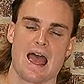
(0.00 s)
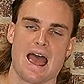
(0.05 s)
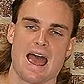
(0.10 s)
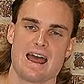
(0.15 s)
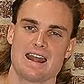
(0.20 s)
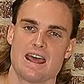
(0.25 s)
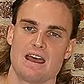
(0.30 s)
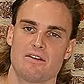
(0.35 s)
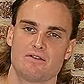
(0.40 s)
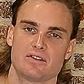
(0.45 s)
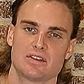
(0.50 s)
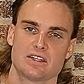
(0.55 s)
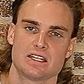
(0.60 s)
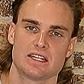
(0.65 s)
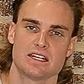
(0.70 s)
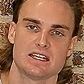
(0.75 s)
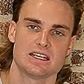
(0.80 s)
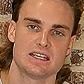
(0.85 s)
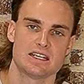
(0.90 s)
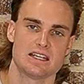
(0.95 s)

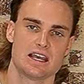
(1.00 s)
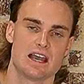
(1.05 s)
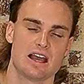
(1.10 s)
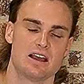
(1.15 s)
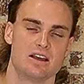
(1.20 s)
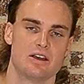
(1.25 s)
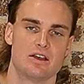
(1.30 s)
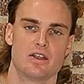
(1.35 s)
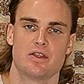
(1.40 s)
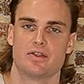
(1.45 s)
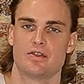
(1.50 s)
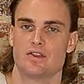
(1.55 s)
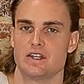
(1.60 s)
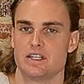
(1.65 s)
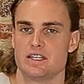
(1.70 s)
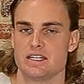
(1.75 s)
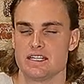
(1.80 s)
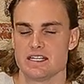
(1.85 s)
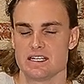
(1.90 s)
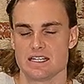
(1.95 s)
NFT
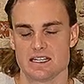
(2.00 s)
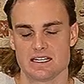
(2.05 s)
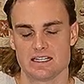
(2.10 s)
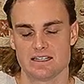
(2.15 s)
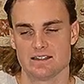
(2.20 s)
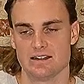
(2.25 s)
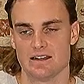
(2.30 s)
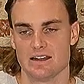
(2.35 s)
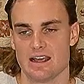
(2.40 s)
the